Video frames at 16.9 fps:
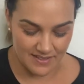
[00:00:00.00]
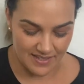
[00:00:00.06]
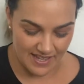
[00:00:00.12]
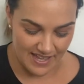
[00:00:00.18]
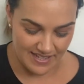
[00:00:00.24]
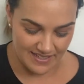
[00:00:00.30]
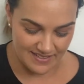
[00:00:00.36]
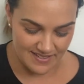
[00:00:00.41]

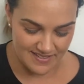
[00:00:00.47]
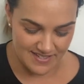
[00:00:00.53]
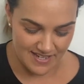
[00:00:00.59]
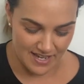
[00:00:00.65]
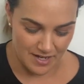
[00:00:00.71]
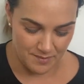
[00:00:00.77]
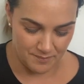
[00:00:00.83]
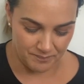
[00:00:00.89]
And
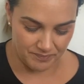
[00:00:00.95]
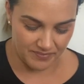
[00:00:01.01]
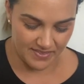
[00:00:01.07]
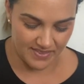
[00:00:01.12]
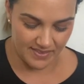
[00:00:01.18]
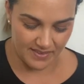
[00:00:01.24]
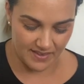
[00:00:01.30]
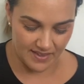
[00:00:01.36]

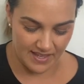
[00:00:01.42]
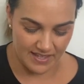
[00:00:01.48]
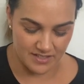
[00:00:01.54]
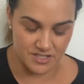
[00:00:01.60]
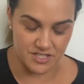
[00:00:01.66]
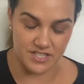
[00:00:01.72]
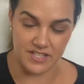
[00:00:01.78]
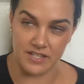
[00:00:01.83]

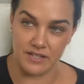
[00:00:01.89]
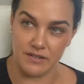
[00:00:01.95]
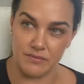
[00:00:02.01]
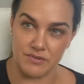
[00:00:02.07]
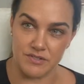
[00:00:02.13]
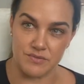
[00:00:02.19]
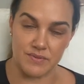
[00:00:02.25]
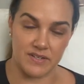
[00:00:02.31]
she
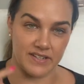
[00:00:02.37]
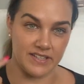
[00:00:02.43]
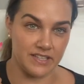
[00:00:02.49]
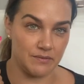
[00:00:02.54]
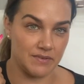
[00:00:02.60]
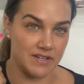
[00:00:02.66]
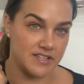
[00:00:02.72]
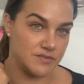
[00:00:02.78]
was wearing
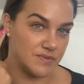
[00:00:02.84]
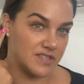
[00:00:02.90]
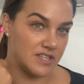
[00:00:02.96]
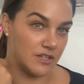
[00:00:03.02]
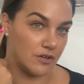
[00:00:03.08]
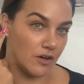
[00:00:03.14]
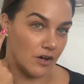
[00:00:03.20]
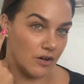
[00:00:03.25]
the ones with
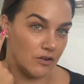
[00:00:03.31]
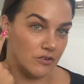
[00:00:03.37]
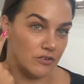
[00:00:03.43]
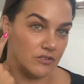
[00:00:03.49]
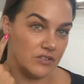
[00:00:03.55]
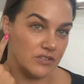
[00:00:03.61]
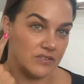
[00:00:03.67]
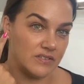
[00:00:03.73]
the
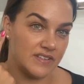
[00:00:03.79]
gold.